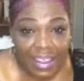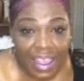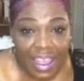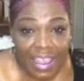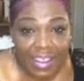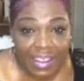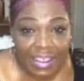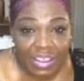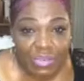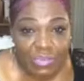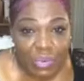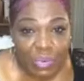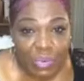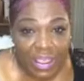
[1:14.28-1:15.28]
I
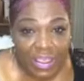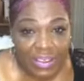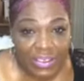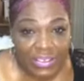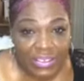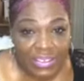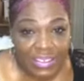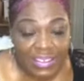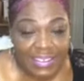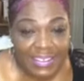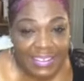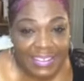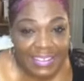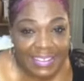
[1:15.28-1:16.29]
am well.
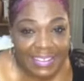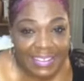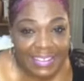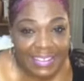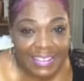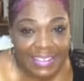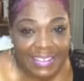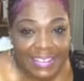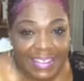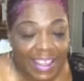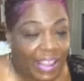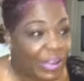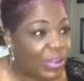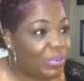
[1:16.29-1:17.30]

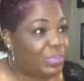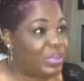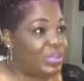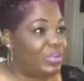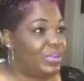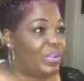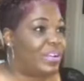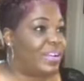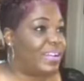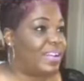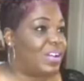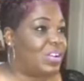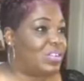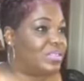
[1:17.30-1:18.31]
I hope you
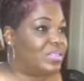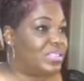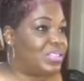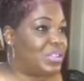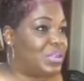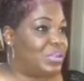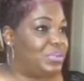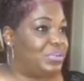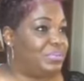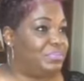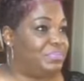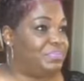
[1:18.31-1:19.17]
are also.